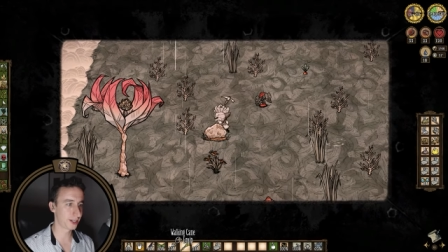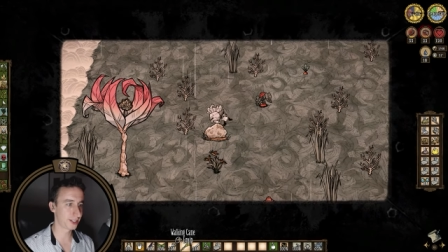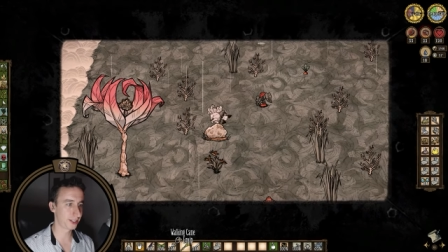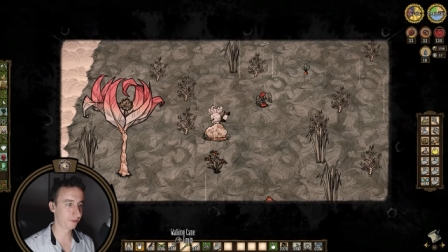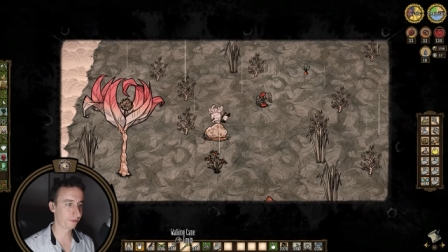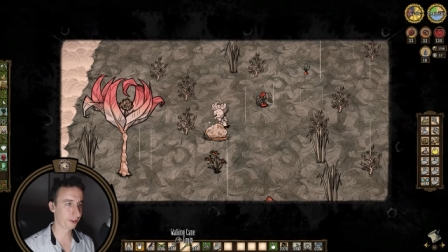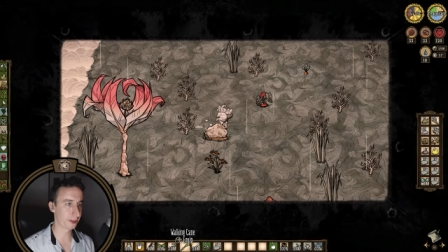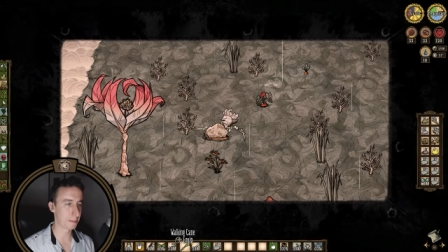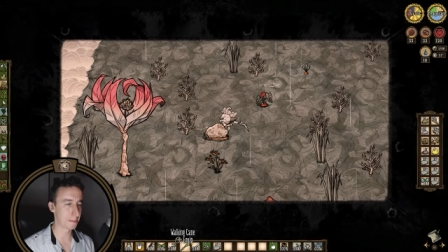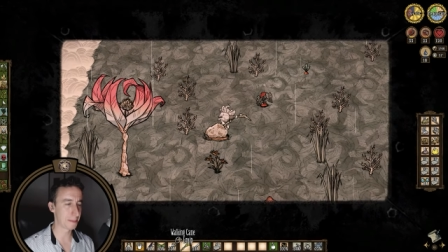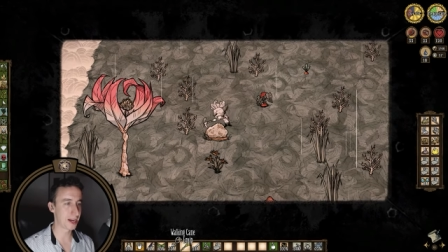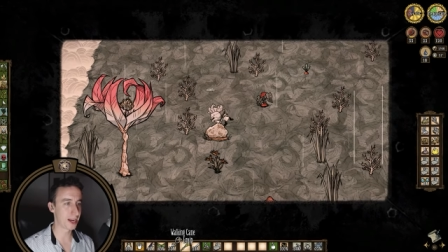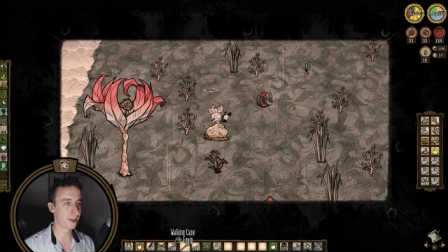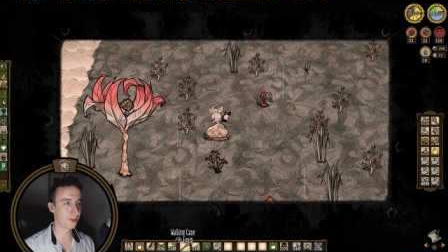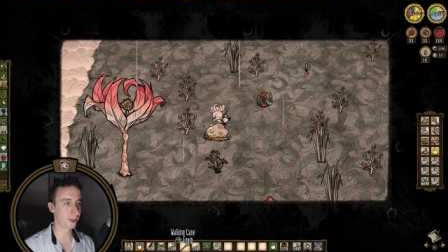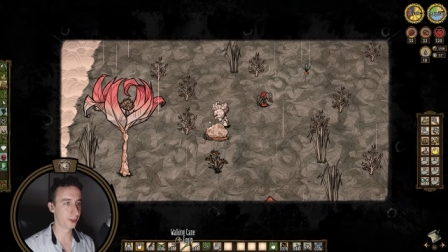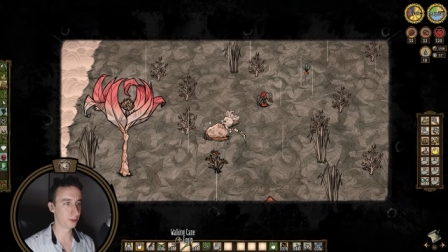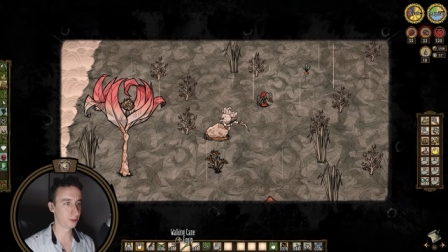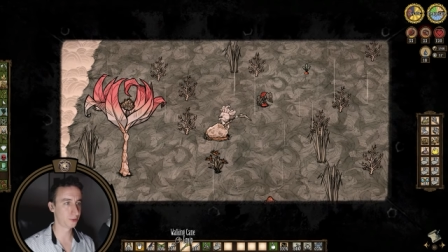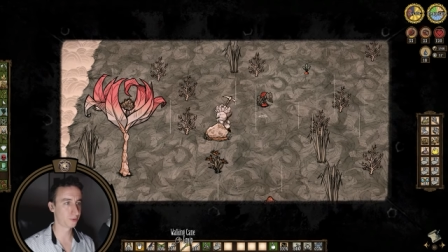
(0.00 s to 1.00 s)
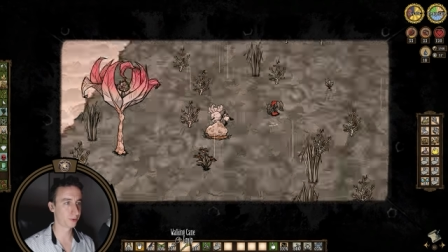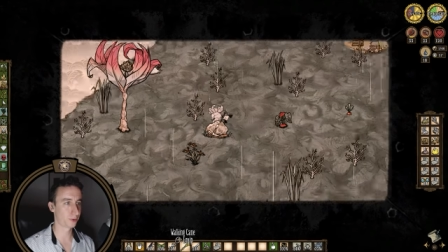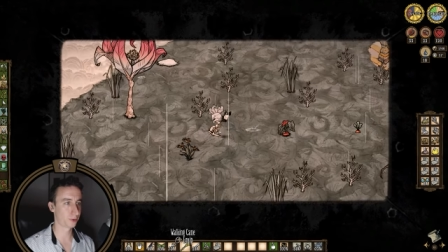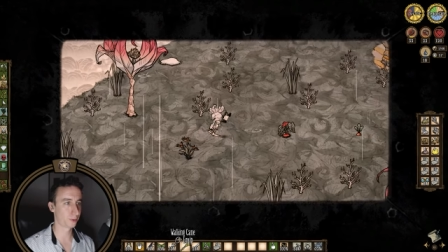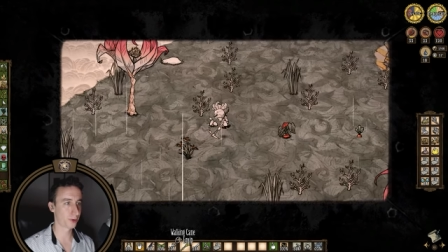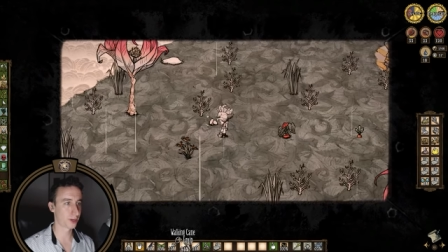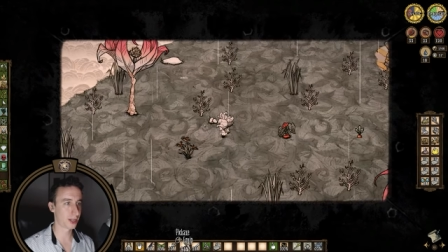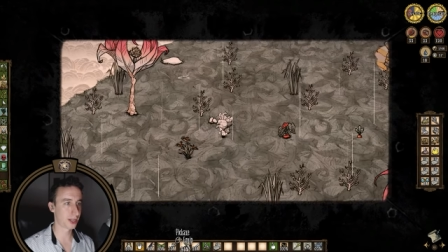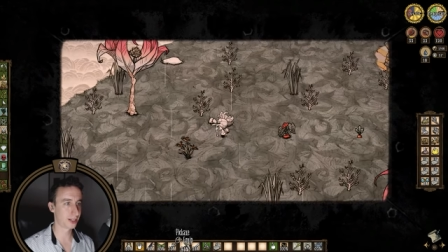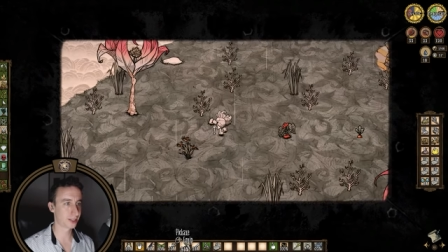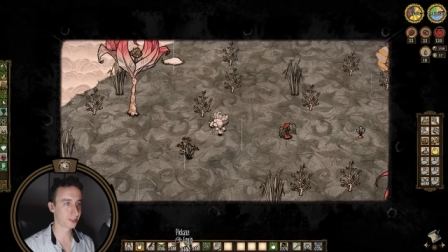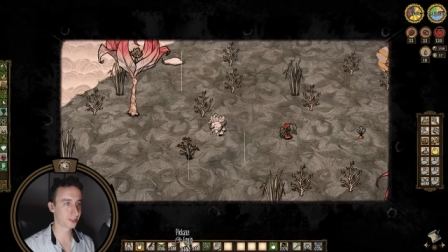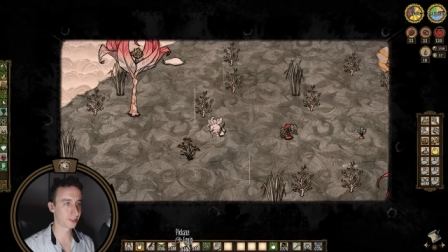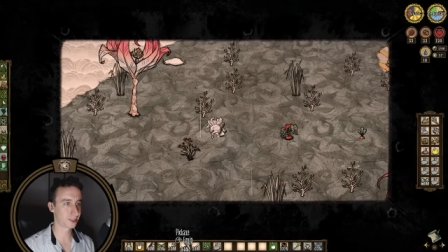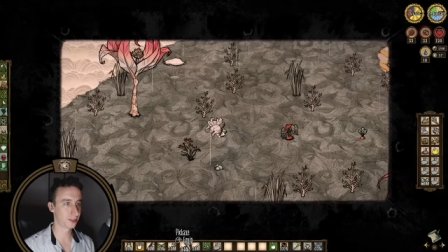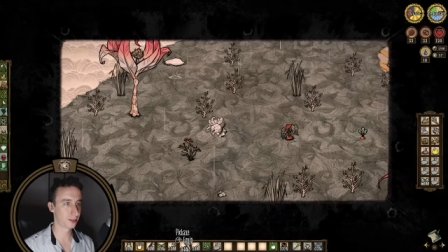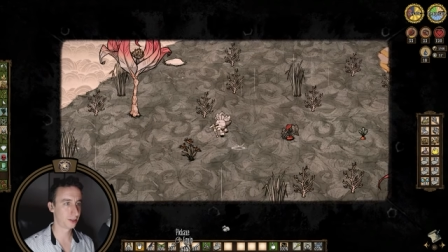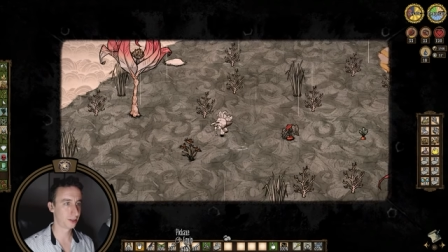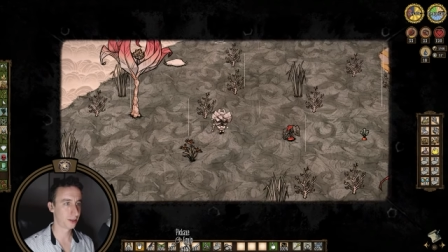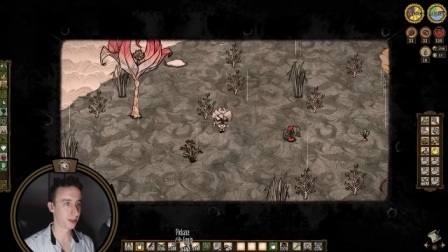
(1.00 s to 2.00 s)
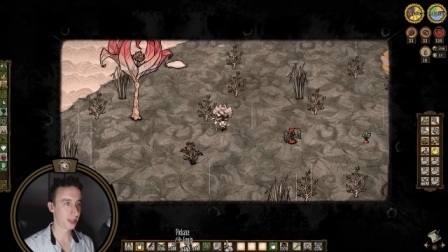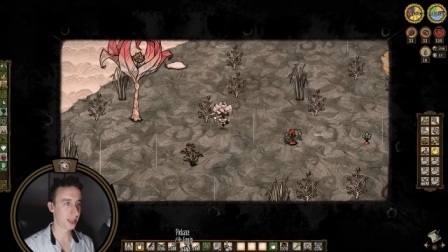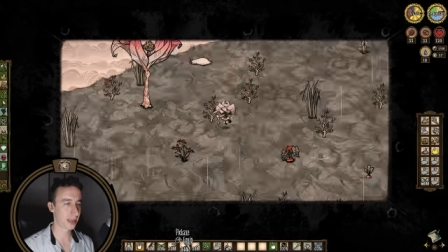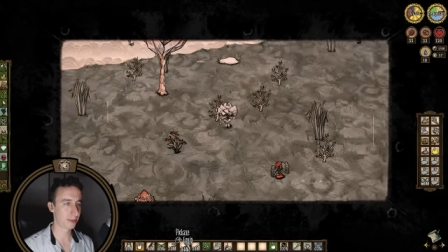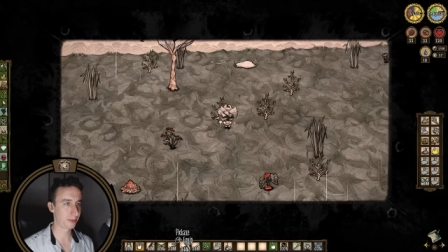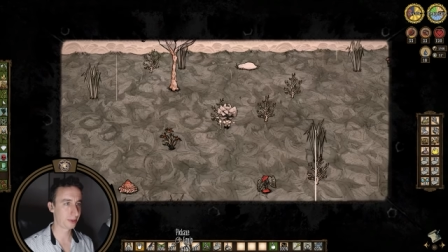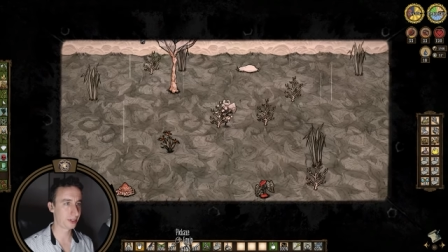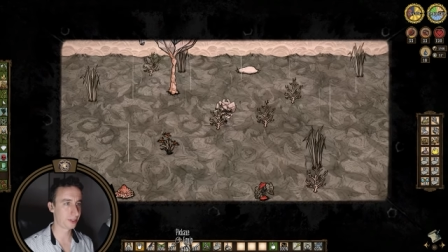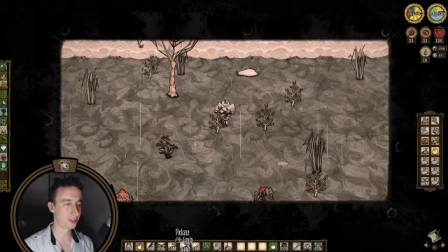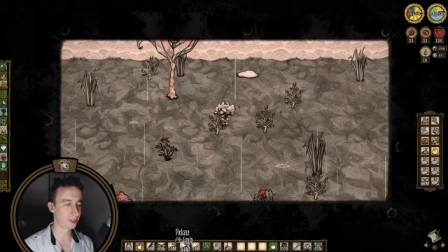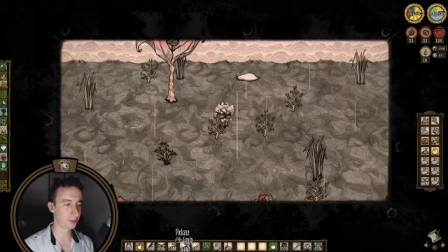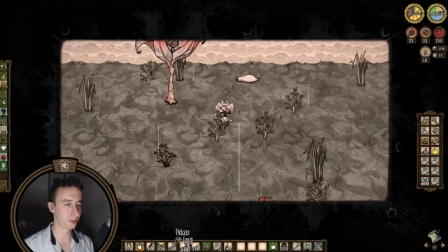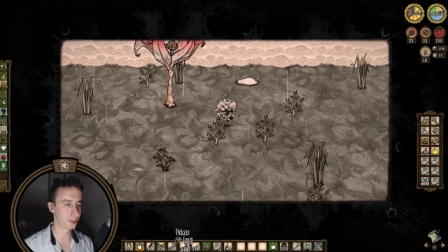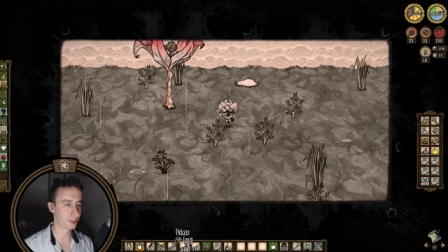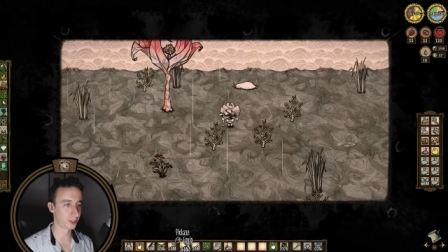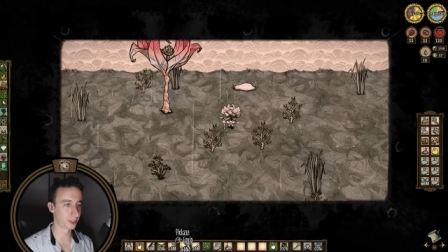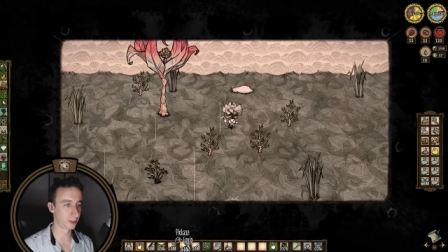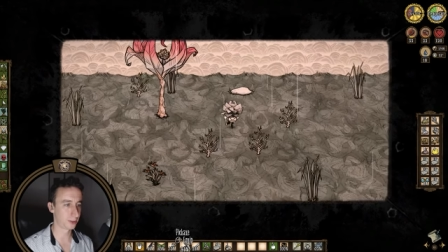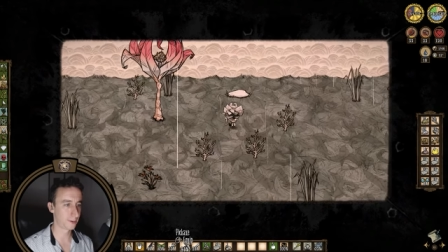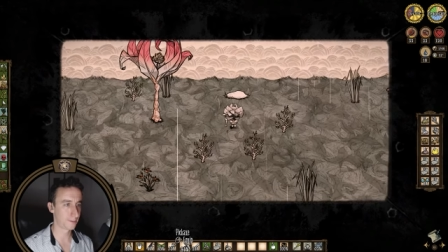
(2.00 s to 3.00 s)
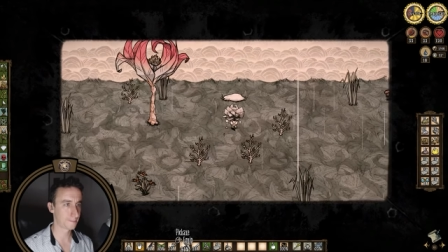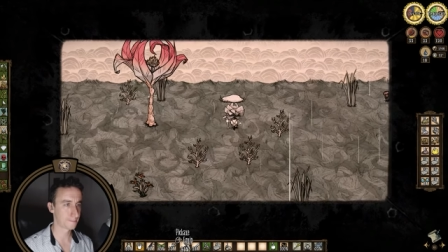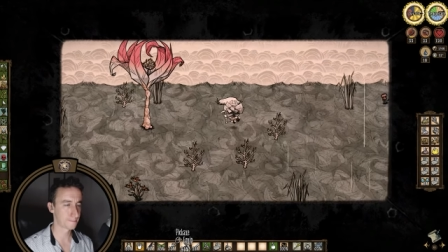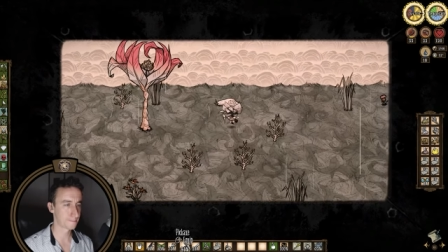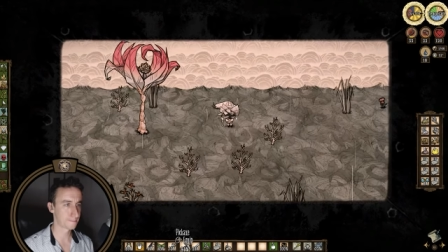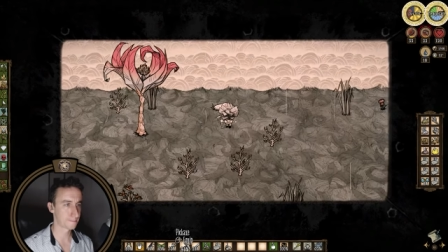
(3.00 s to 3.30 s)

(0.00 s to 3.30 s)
I could definitely mine those for rocks. Happy to do so.